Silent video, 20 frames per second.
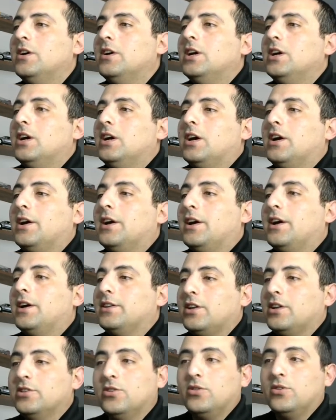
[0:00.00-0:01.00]
It had
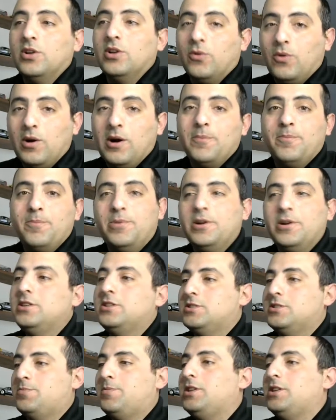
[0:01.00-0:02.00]
only one print, it's
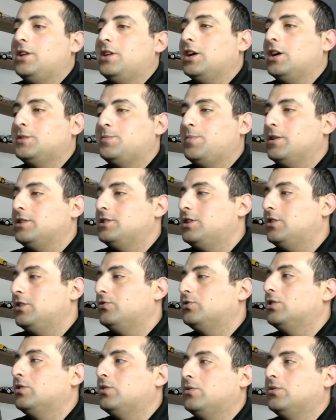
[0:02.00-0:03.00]
pretty expensive,
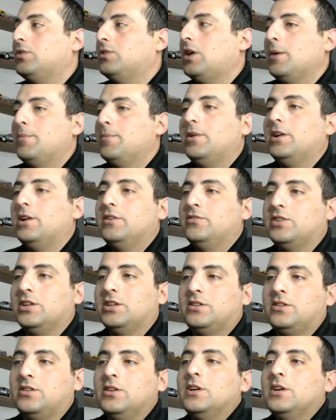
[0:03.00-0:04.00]
so I believe that
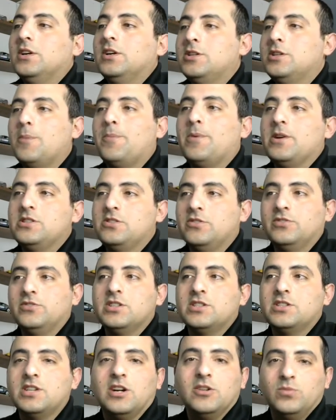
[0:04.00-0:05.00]
the price of this
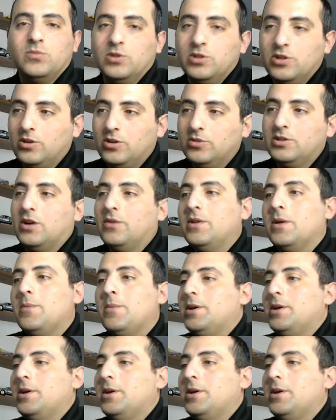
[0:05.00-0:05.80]
card will go down a bit.